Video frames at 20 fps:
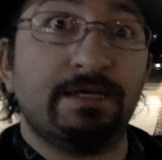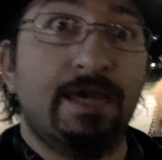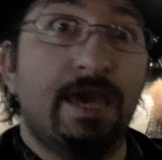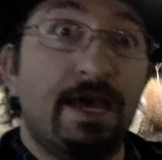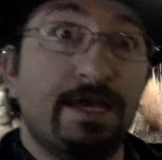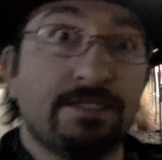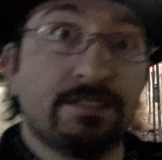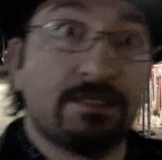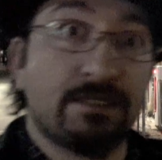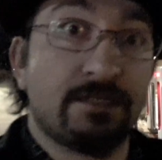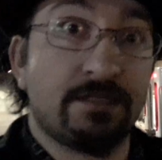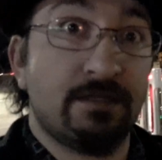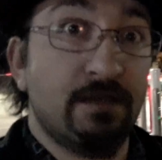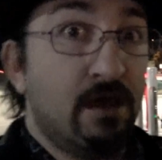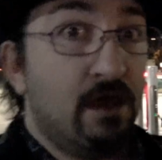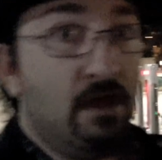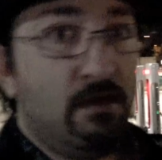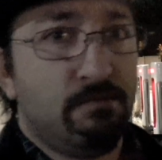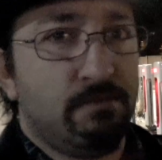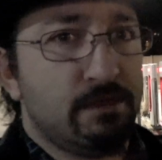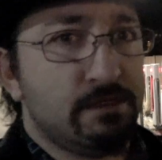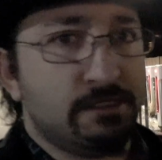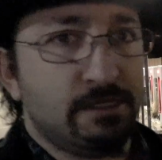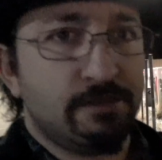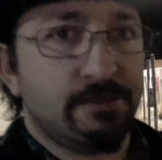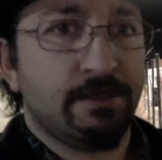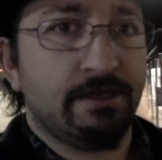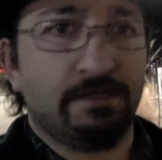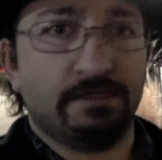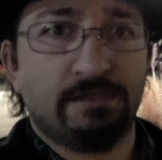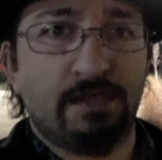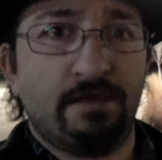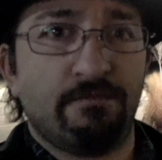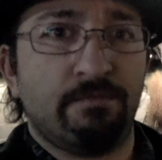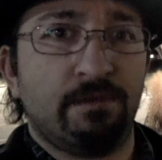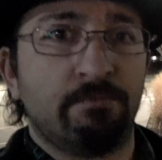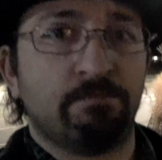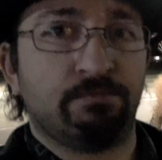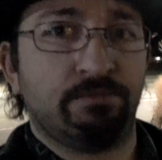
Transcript: yes. Busy things have been